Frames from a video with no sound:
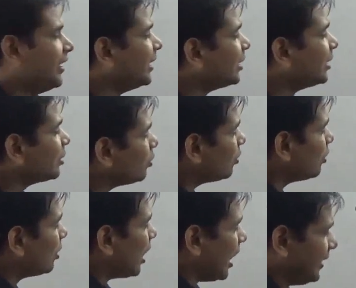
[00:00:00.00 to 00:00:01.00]
into
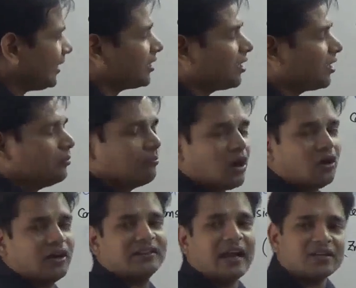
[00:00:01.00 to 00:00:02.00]
ionic
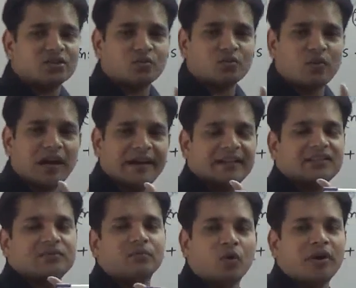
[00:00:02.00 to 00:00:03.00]
compound, and that's why it
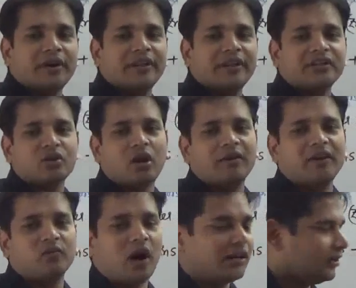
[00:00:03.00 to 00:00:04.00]
is more dissolved
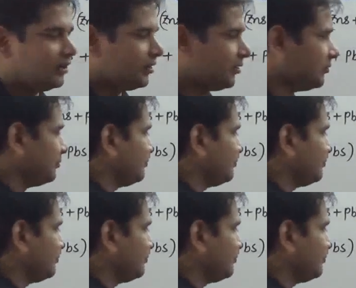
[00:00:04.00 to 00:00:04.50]
in water.